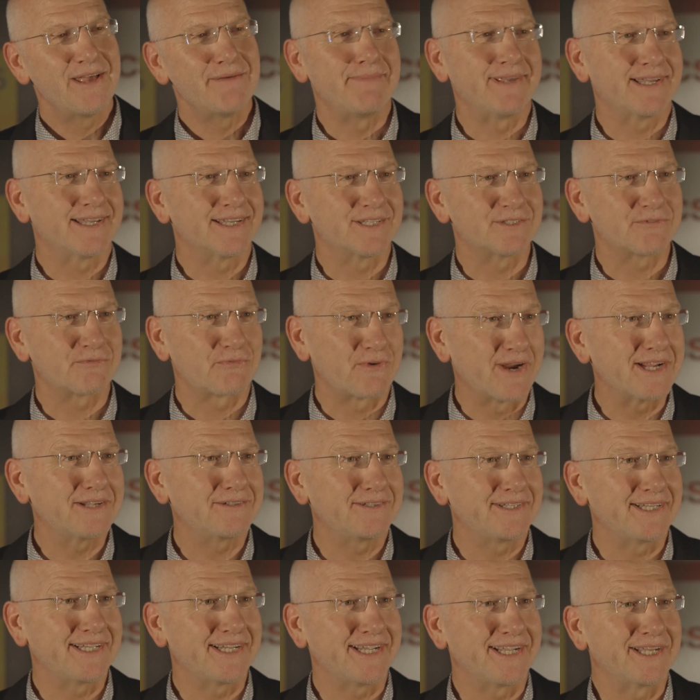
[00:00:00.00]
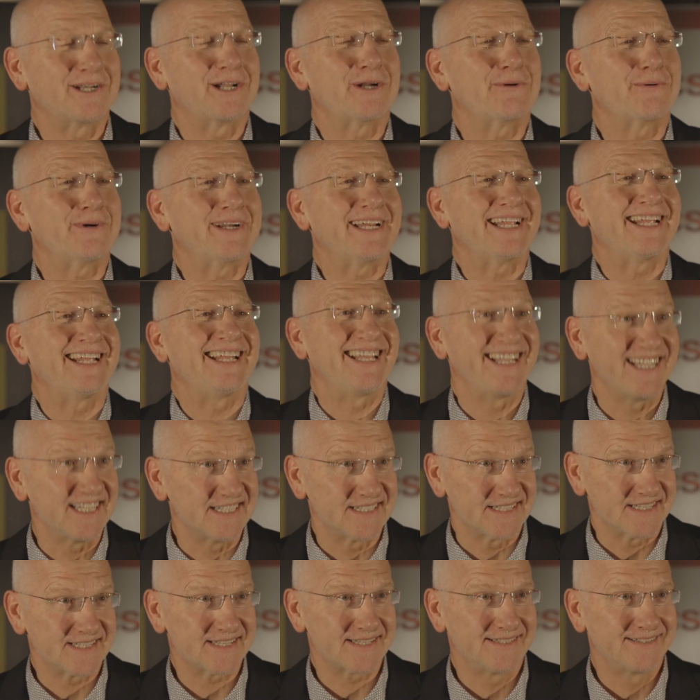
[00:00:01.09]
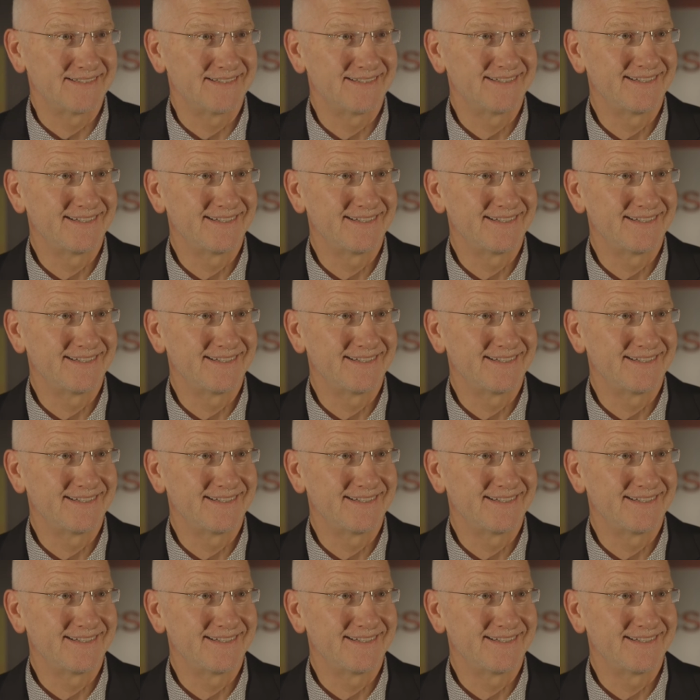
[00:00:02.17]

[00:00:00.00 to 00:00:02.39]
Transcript: Because frankly, it already is.